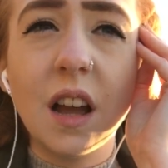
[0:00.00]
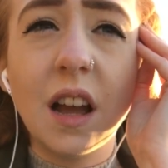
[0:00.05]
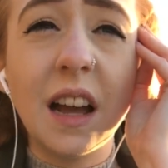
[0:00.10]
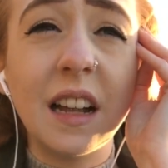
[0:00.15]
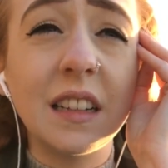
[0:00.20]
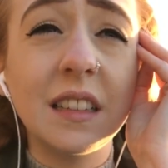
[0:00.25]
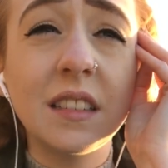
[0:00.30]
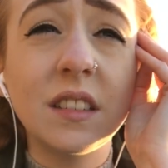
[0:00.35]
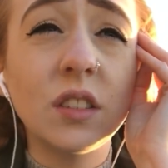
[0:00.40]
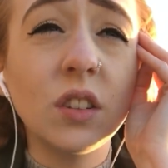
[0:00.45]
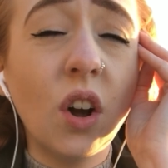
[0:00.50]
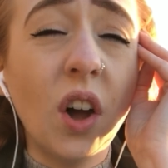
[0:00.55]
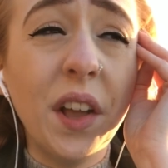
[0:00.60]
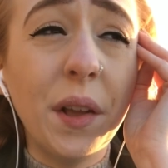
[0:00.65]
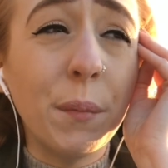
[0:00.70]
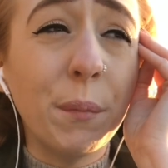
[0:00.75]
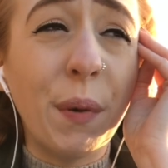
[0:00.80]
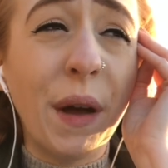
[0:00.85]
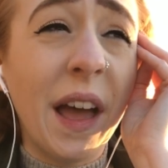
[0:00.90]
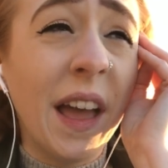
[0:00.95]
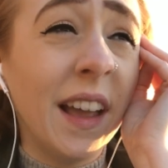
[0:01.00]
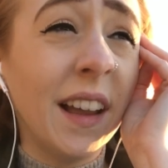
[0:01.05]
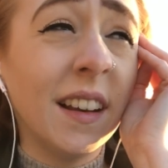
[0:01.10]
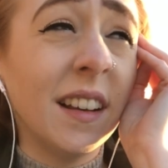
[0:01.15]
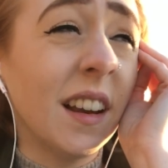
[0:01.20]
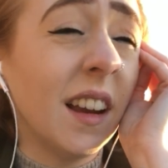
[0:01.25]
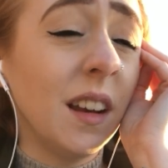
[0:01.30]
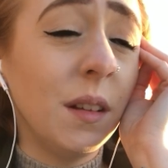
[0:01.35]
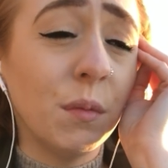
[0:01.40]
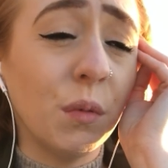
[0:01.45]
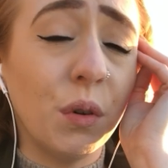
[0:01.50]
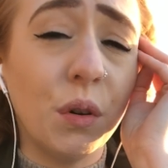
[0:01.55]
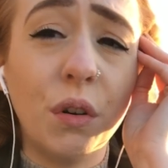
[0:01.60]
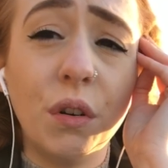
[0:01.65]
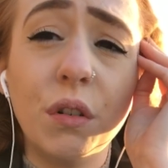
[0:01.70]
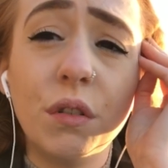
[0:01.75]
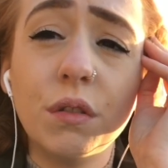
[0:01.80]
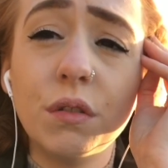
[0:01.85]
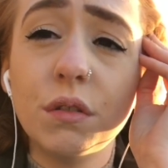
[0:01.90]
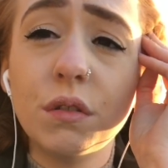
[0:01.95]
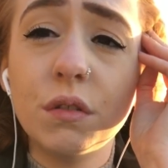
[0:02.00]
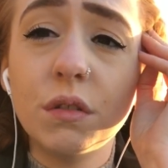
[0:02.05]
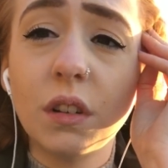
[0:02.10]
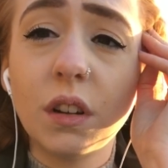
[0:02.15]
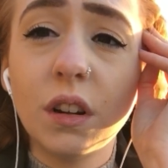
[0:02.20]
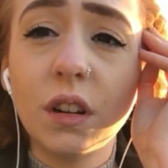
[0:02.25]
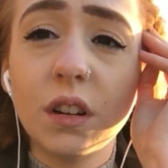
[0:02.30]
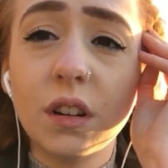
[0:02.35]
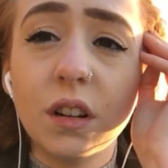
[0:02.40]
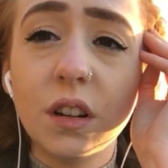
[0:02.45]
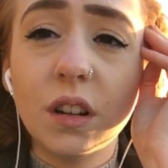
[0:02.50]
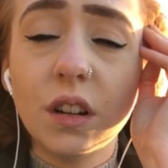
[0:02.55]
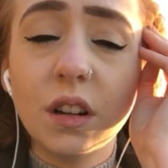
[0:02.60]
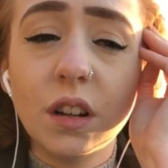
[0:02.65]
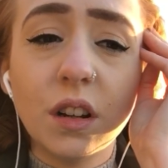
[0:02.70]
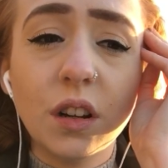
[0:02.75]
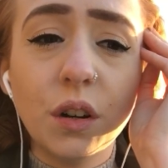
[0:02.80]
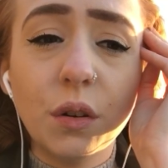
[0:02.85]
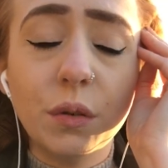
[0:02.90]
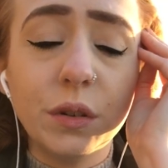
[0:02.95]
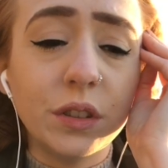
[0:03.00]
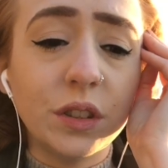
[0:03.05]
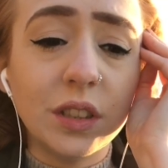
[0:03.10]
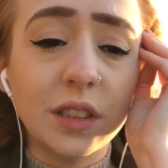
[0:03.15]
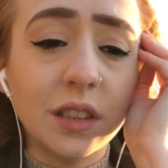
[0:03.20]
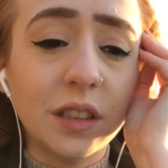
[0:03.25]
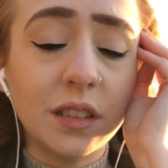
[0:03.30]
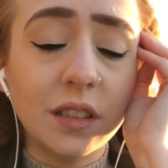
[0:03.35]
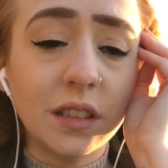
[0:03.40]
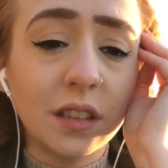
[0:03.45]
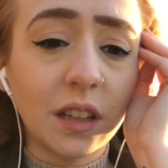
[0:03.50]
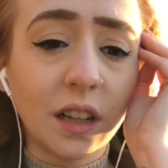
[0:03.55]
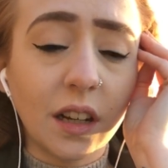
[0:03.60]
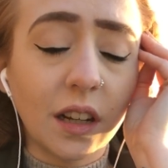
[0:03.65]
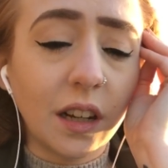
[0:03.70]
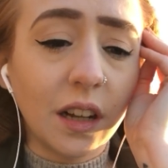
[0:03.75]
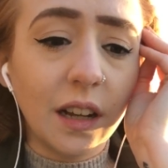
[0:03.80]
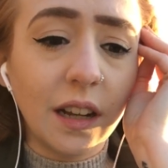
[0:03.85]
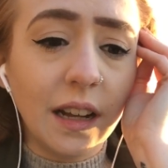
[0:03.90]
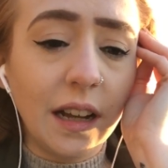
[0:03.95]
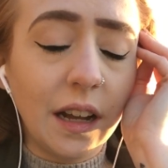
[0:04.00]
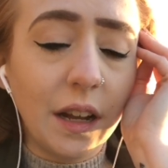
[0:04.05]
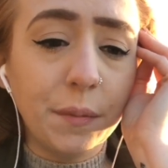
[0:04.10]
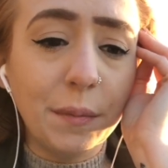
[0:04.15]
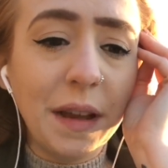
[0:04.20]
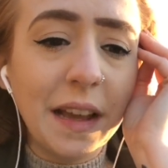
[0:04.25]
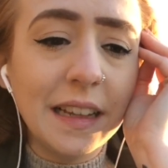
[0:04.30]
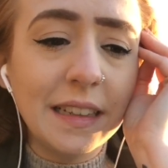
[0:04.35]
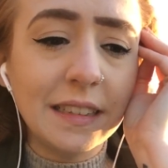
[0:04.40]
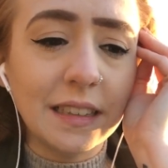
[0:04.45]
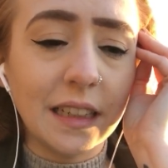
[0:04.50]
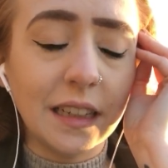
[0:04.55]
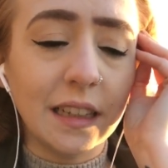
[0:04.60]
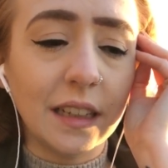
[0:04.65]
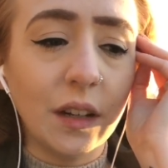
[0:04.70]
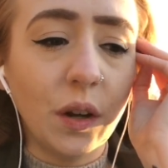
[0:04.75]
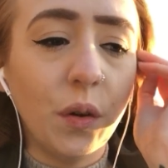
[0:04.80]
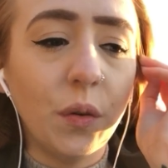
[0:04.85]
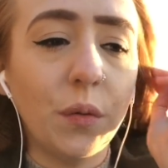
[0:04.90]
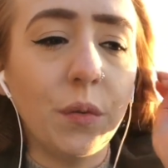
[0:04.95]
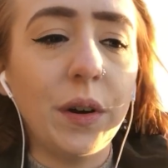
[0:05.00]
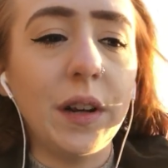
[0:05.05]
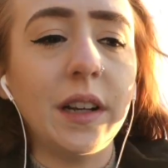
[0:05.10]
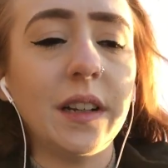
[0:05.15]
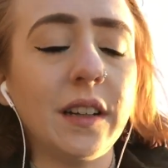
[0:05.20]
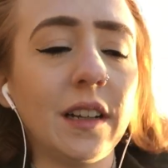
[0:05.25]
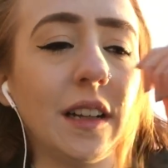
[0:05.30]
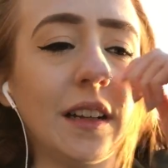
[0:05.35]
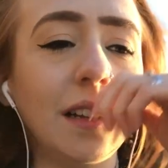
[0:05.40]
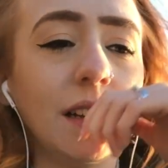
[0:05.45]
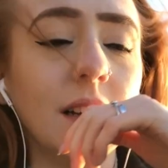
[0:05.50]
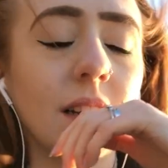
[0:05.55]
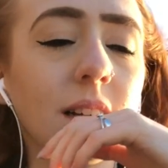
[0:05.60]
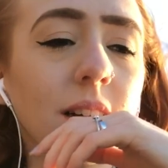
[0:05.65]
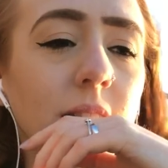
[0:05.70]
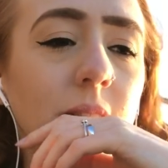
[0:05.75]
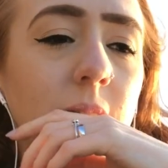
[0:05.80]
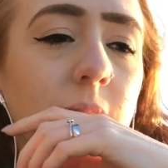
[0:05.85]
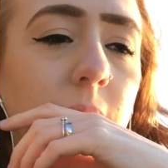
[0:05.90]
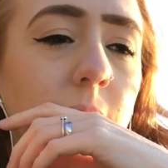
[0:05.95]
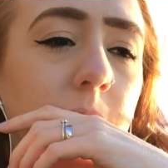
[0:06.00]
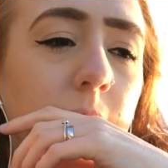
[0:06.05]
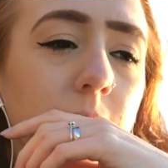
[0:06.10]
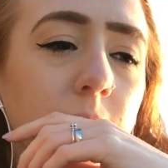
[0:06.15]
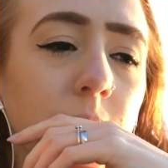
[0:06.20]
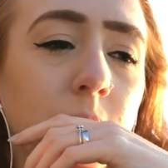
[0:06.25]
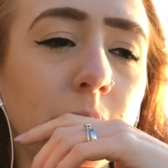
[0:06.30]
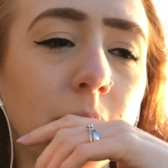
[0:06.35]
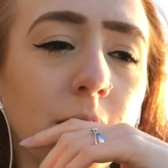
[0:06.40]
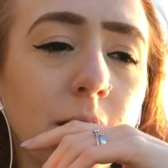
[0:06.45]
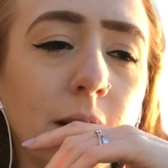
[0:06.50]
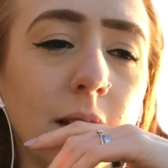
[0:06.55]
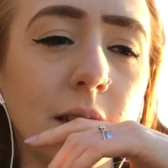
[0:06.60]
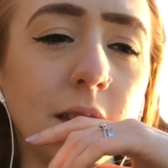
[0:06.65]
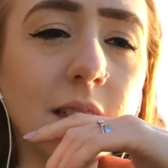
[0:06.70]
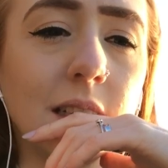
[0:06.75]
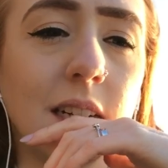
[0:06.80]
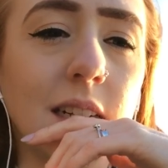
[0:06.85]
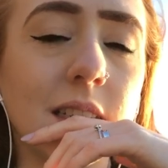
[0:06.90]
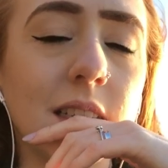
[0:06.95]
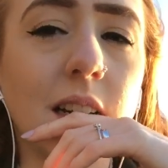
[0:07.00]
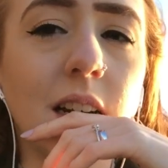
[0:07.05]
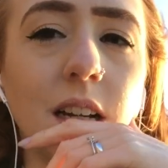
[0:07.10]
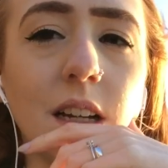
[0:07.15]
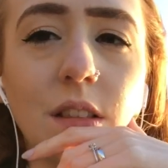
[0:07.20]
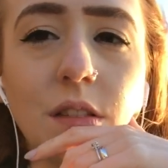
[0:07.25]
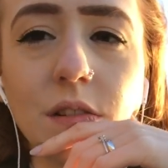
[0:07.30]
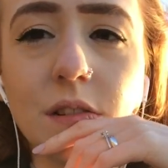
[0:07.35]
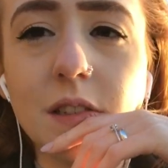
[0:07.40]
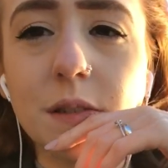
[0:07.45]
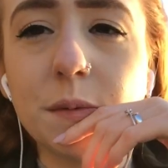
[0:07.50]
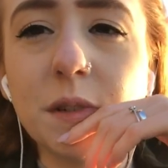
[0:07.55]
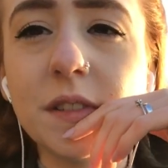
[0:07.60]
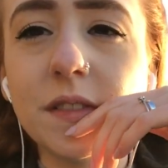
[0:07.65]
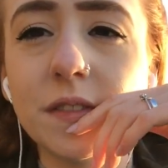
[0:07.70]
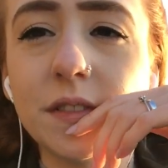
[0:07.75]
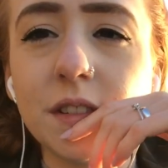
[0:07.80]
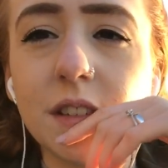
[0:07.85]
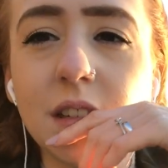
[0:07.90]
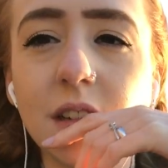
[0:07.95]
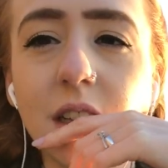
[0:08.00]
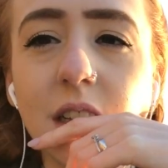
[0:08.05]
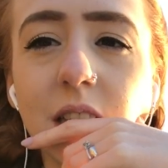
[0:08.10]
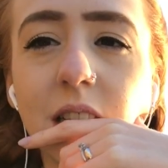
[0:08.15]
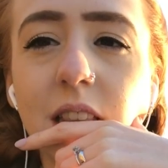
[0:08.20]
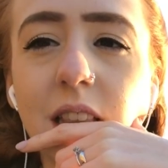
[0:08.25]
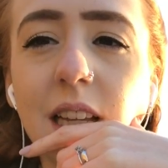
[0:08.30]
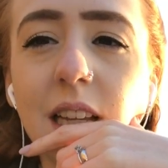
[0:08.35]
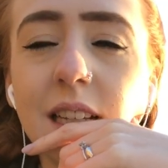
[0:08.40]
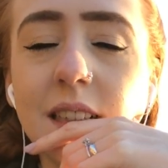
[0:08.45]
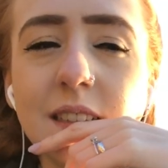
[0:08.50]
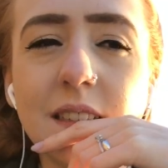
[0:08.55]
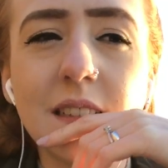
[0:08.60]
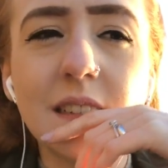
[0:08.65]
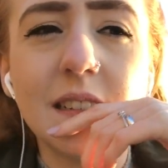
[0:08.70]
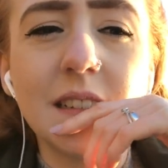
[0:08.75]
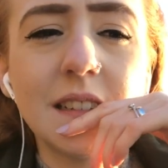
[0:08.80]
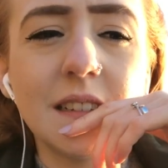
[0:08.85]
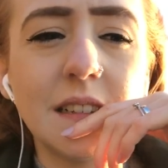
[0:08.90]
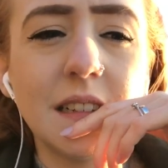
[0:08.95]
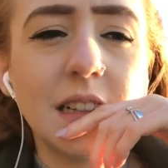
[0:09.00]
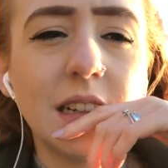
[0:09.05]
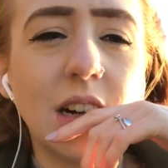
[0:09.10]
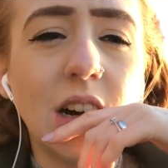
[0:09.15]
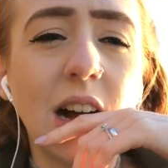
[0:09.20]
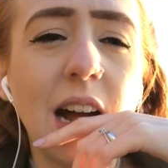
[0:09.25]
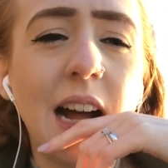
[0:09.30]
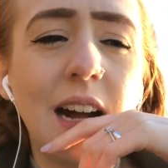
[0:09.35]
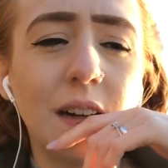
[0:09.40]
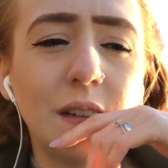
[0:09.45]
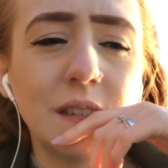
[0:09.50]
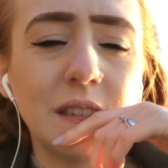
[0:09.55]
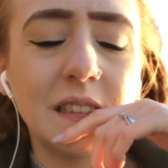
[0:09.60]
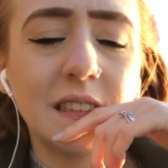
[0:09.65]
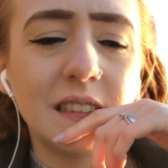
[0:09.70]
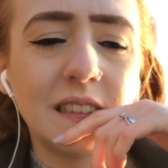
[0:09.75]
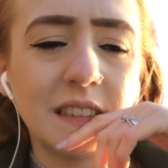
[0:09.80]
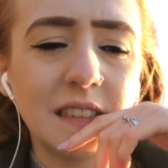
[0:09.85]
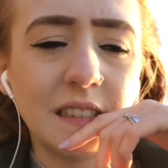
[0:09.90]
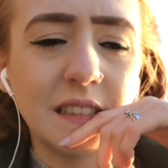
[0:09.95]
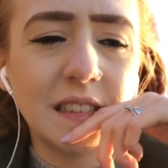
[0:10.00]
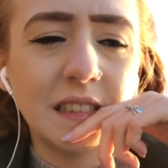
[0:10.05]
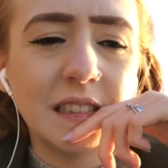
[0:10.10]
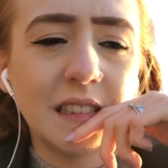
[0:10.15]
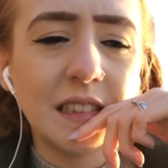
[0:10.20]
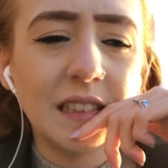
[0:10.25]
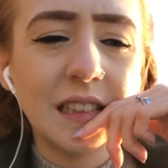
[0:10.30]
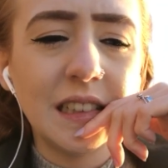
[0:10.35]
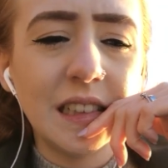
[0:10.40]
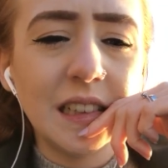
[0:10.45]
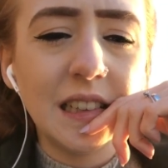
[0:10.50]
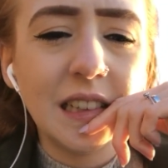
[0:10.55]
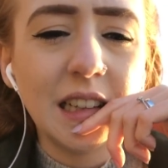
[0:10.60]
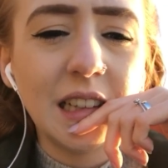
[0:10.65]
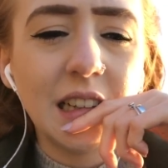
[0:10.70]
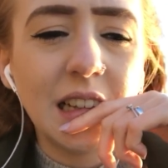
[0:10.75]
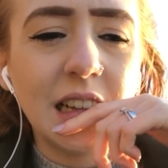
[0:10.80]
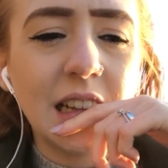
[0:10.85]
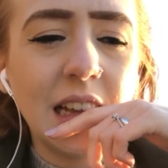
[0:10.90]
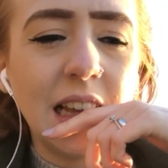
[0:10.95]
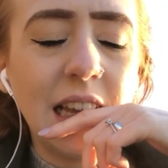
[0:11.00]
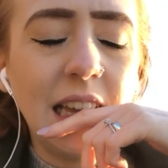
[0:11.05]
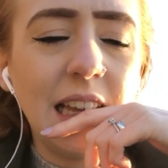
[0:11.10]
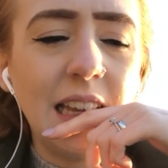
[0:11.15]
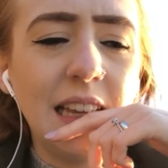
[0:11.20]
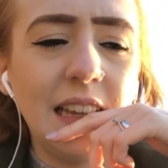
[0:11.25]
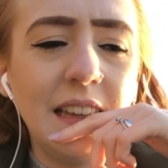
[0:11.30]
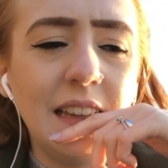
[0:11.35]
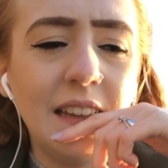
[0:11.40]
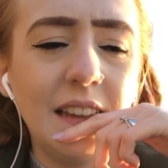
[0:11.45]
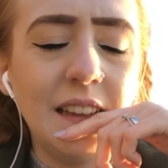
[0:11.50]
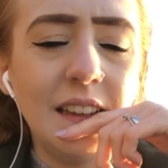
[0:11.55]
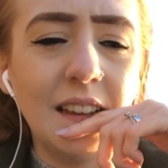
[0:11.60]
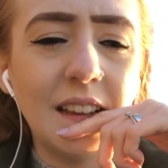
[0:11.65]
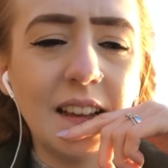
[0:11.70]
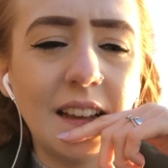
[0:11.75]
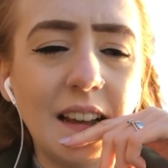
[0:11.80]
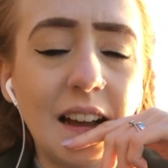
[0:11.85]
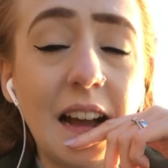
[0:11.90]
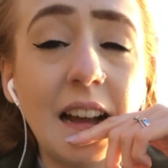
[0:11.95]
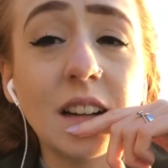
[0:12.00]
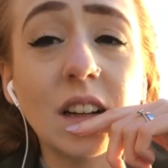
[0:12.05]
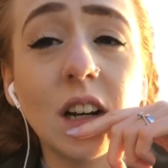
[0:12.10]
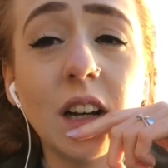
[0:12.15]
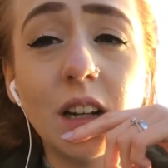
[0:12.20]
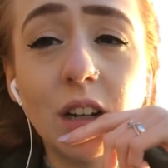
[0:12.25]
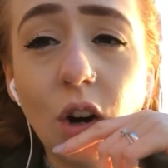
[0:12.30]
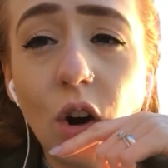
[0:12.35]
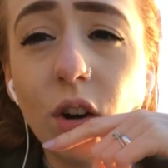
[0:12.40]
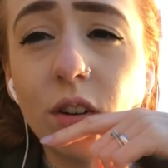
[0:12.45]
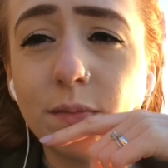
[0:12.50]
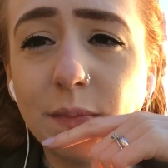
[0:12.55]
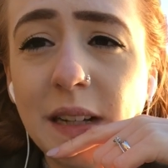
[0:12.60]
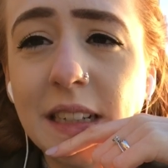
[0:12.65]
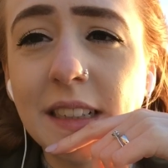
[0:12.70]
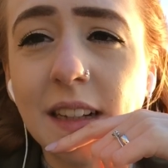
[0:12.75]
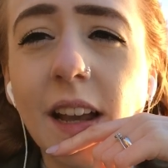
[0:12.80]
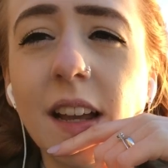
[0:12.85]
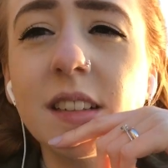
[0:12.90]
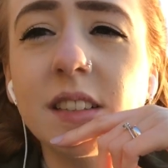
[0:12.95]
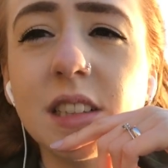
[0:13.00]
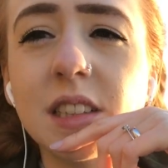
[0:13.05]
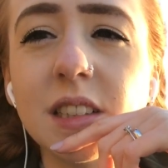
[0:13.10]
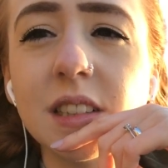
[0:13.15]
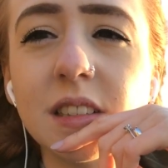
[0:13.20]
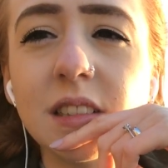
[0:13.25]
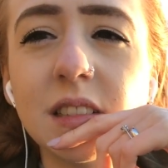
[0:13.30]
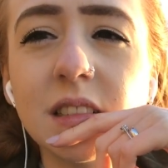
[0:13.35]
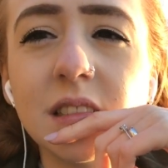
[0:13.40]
And he's not in pain anymore, which is amazing. When I started to go through some of the things at our house, he had a lot of medication.